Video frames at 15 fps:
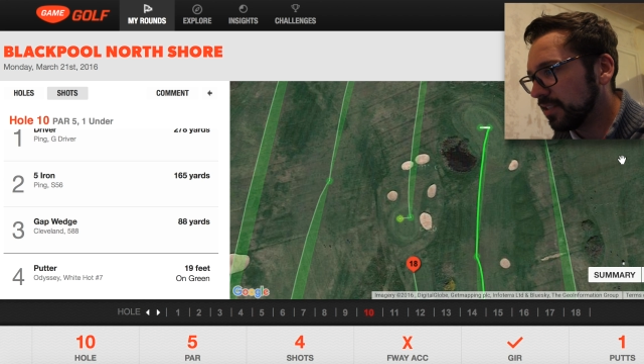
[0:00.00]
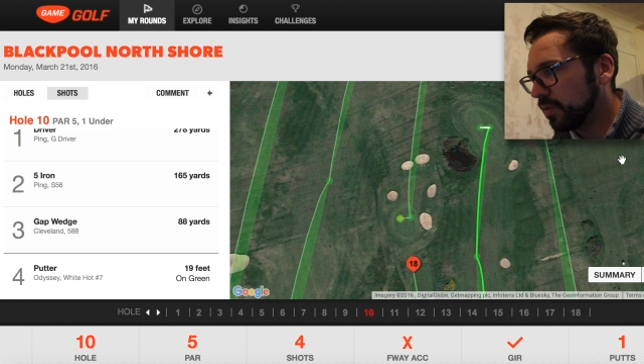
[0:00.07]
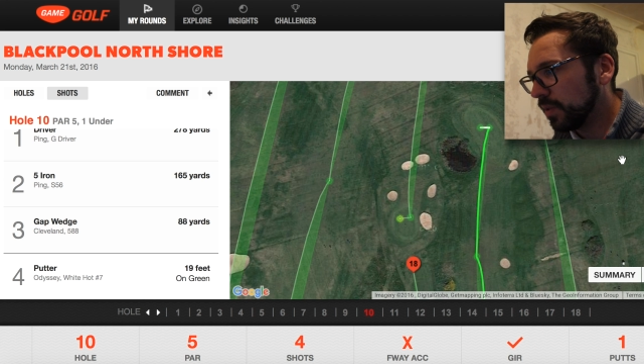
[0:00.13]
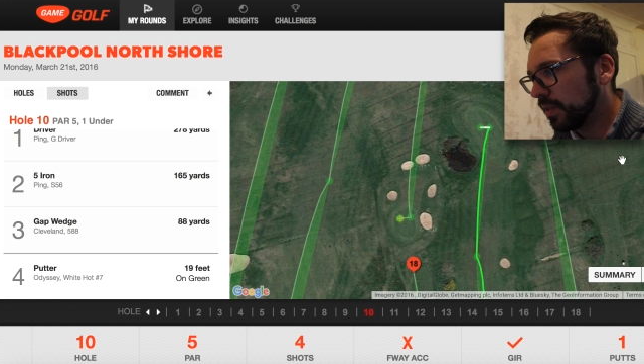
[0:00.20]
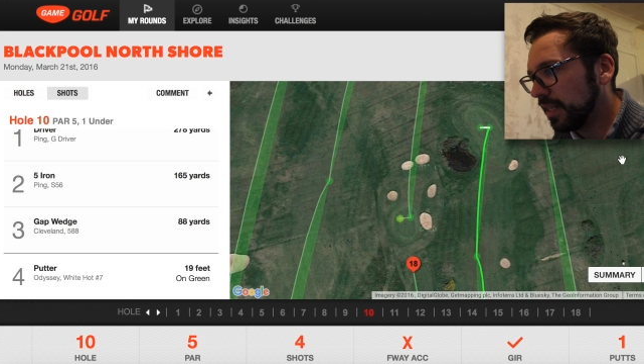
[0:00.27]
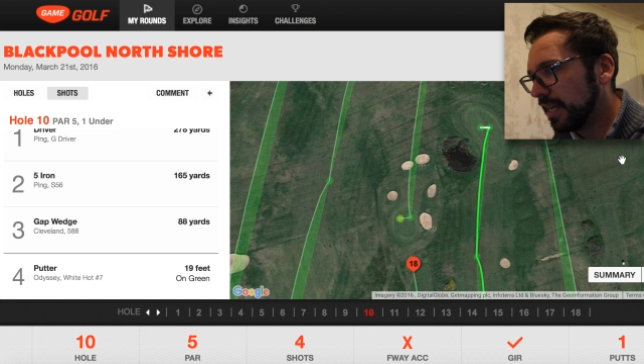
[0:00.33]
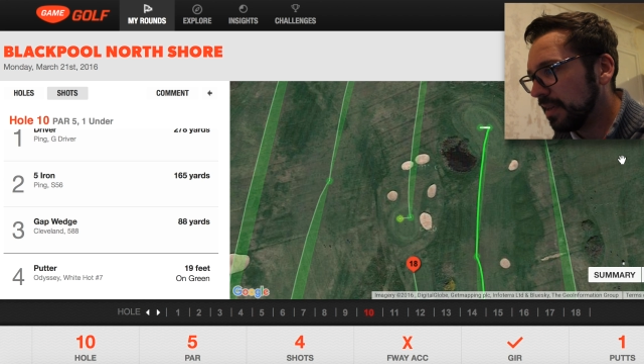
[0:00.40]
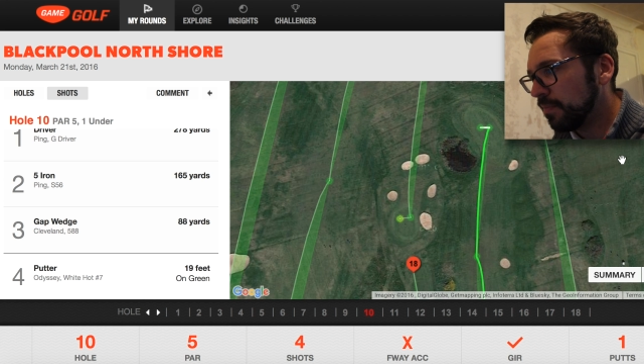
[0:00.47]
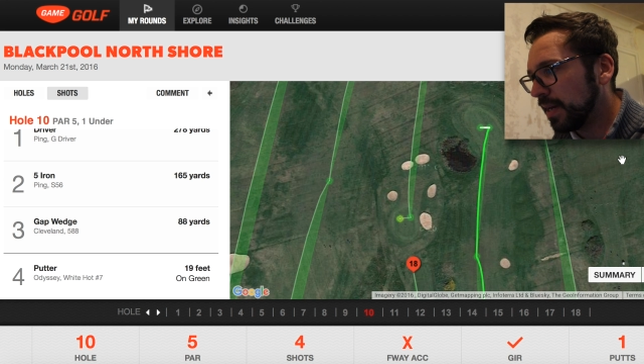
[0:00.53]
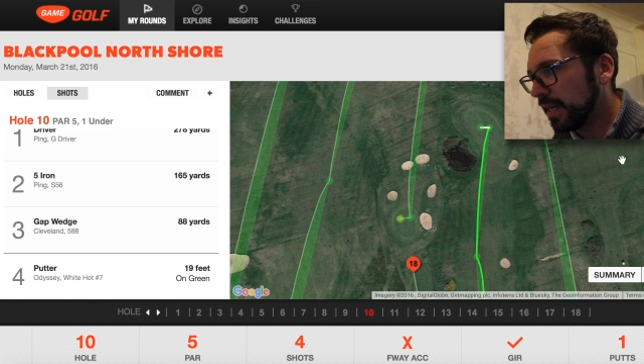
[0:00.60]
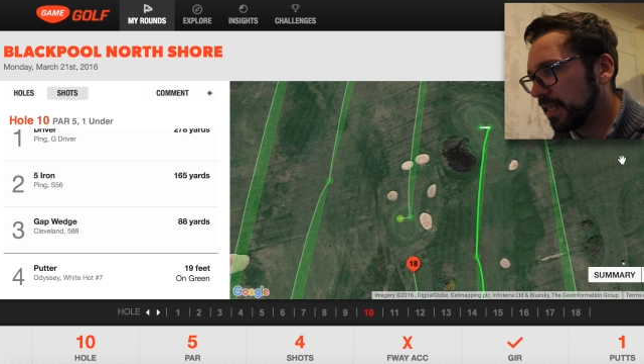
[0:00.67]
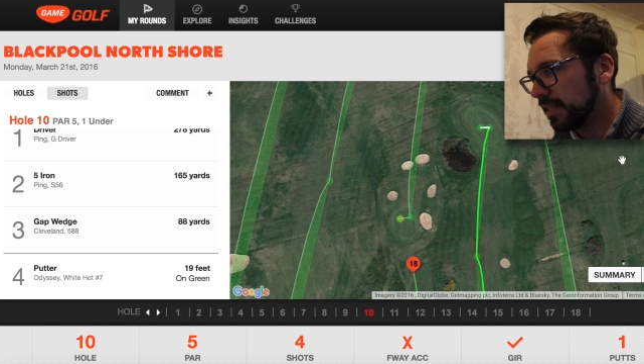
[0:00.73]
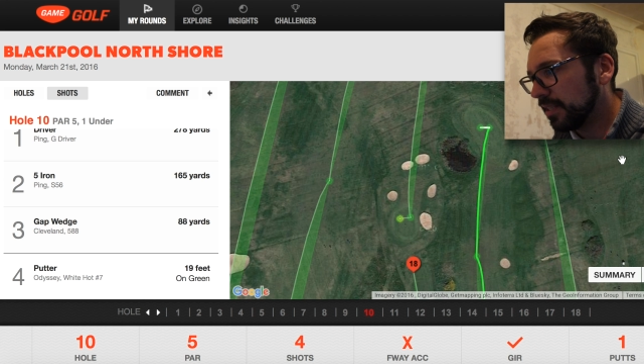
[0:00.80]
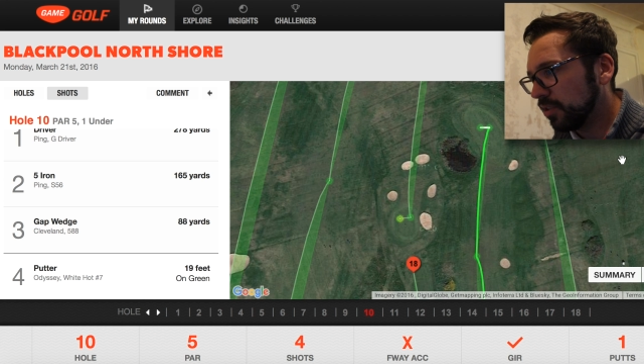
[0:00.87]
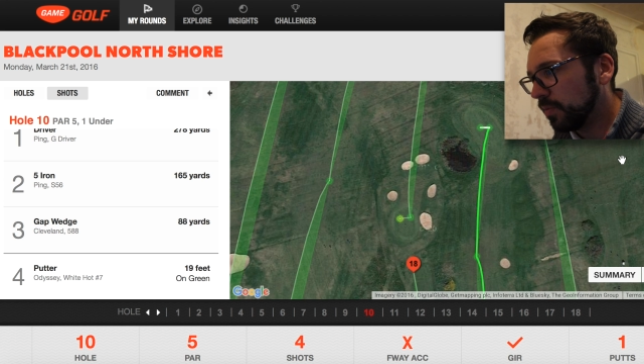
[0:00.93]
So I'll lay
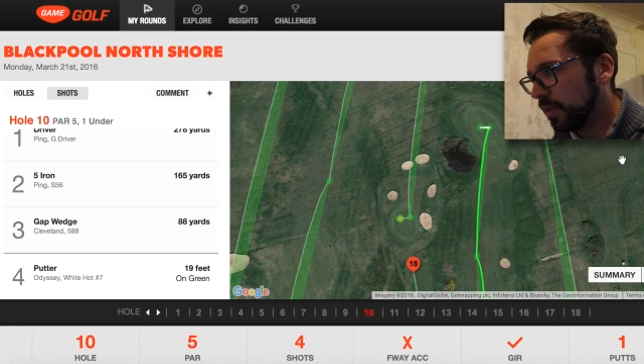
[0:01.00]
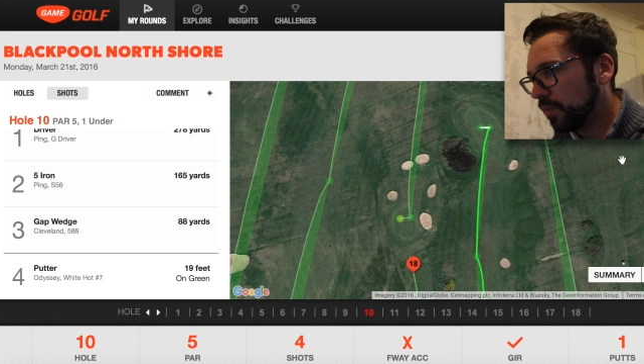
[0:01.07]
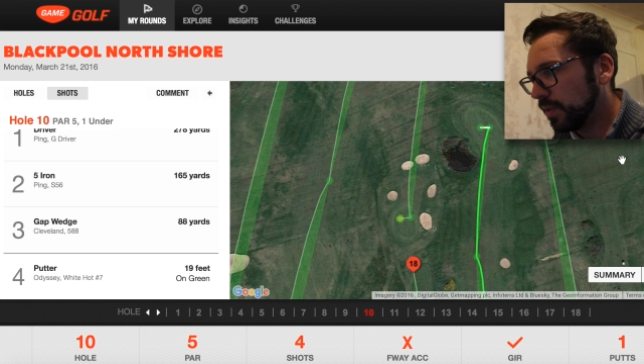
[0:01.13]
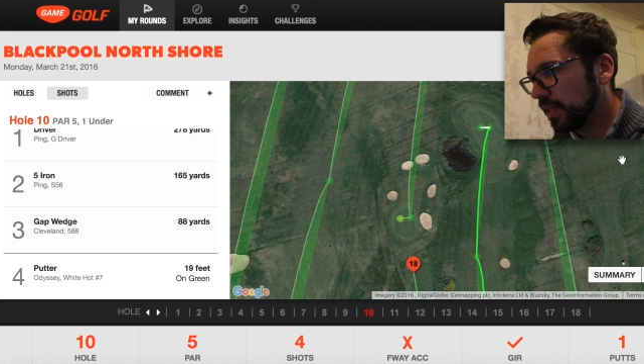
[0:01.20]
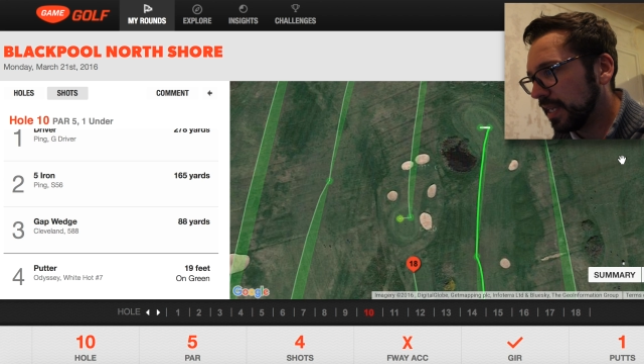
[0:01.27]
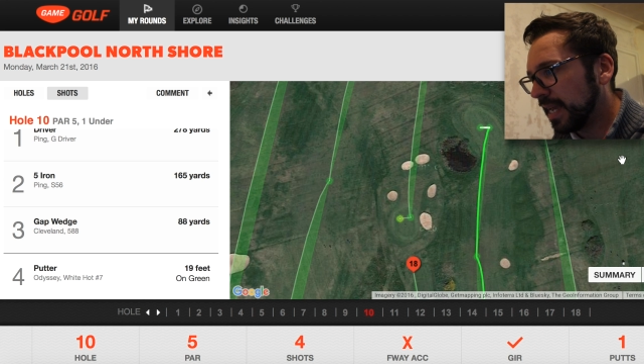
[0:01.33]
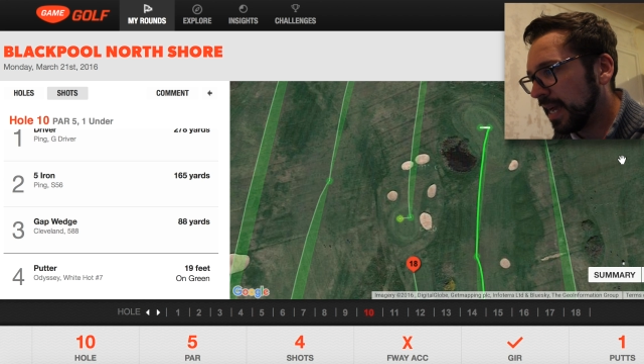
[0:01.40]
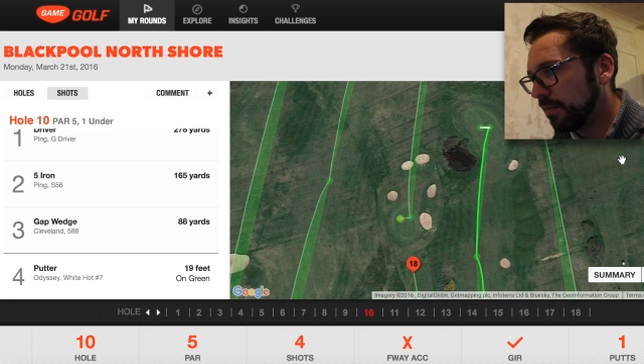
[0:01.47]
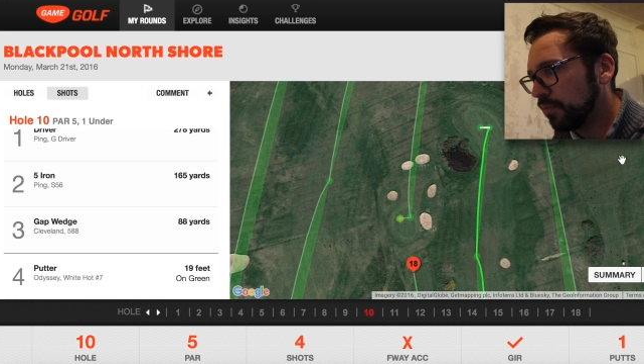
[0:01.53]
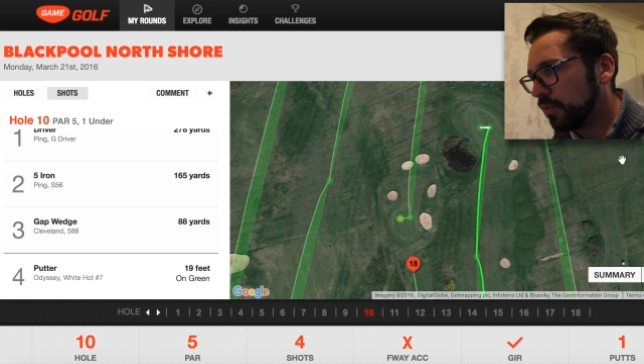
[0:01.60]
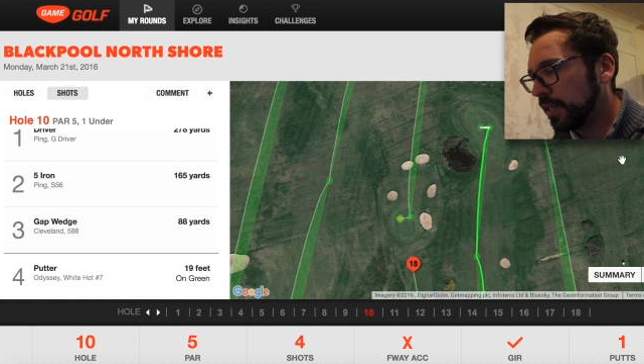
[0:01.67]
back a little bit with a gap